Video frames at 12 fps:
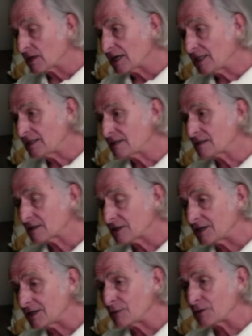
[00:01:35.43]
Now, when I
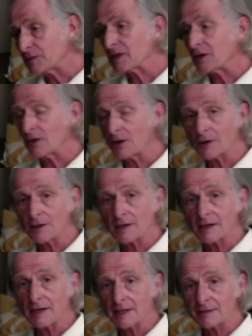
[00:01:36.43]
studied with
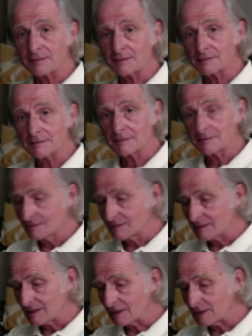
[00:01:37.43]
Picard at
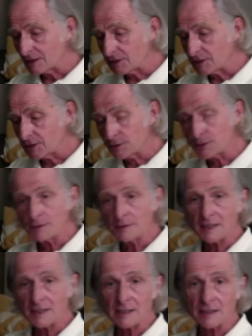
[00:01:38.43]

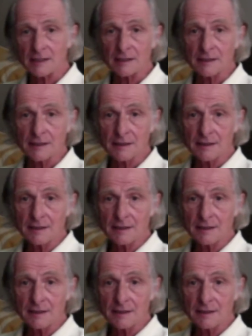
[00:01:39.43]
LSU in the